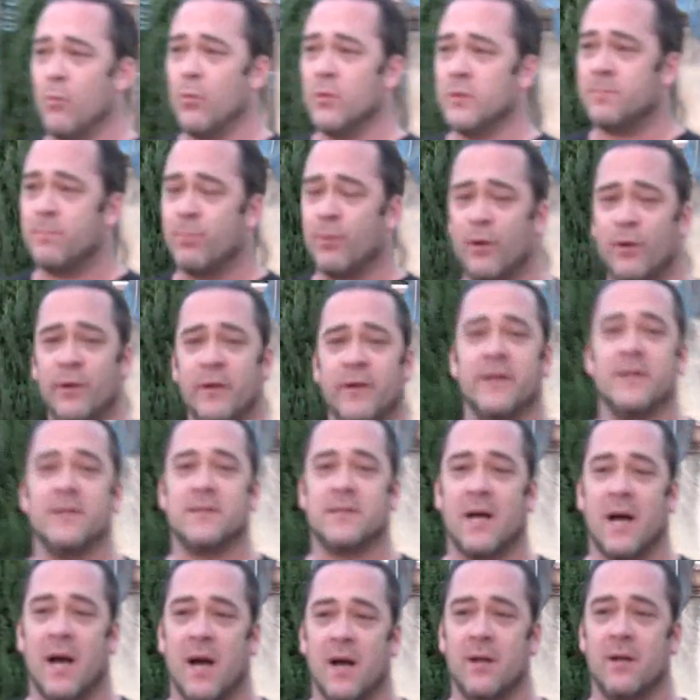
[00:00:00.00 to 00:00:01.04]
was
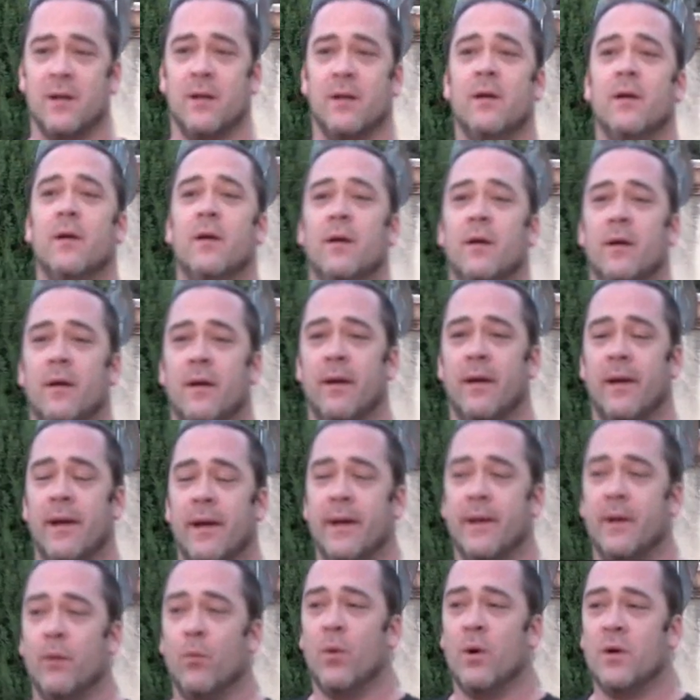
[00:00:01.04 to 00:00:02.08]
brilliant at
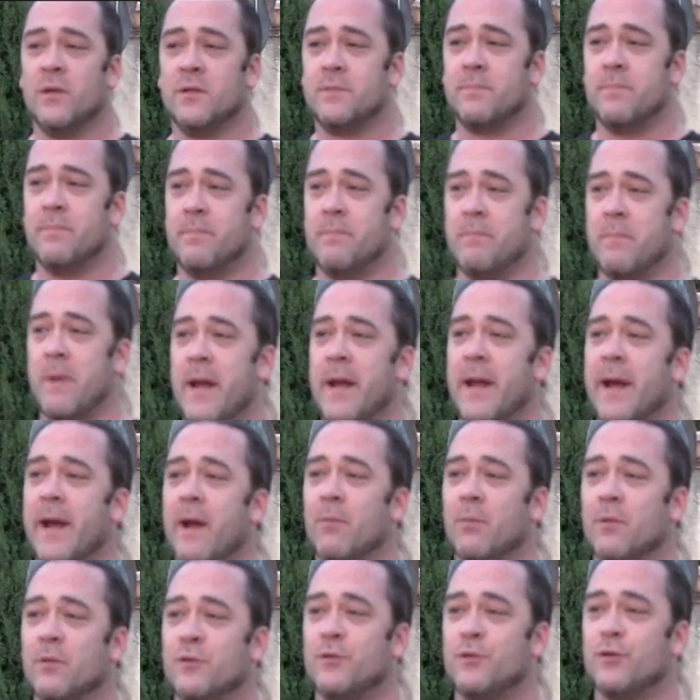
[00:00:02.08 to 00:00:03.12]
was being
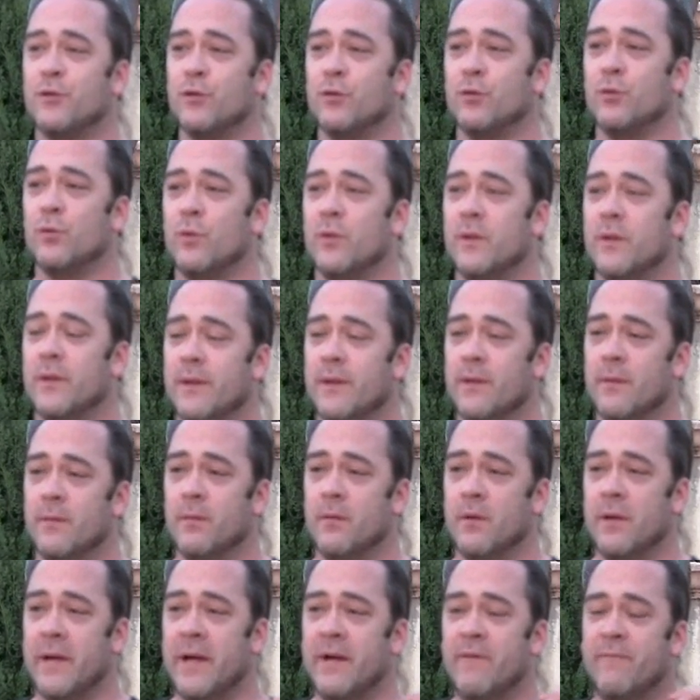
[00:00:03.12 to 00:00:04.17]
able to
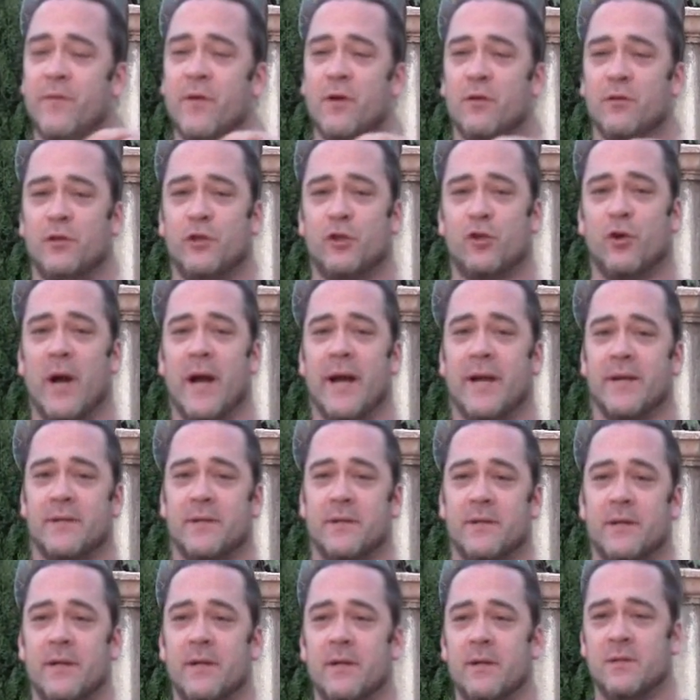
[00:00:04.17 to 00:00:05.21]
infiltrate
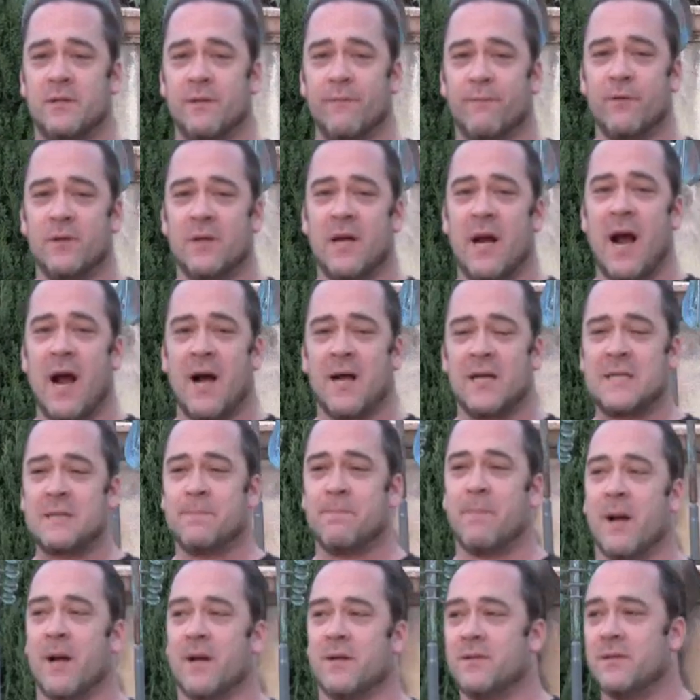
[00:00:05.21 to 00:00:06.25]
different
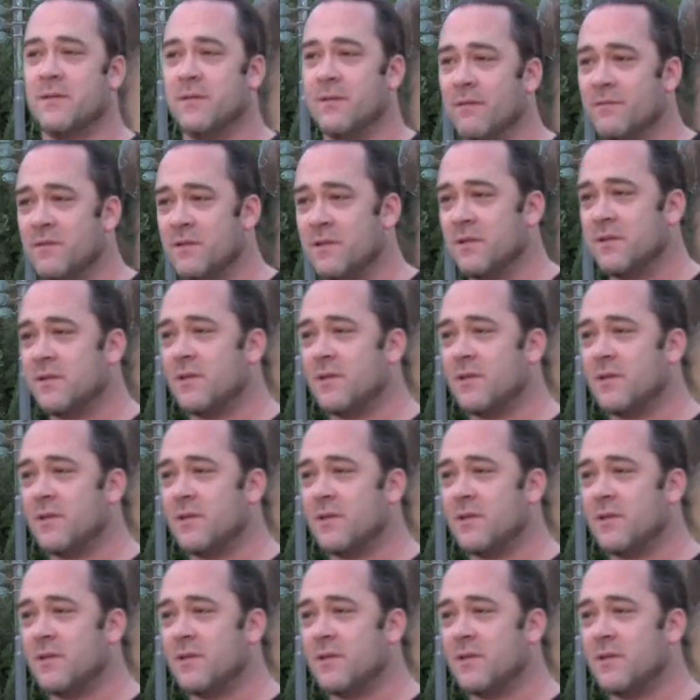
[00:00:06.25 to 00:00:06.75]
aspects of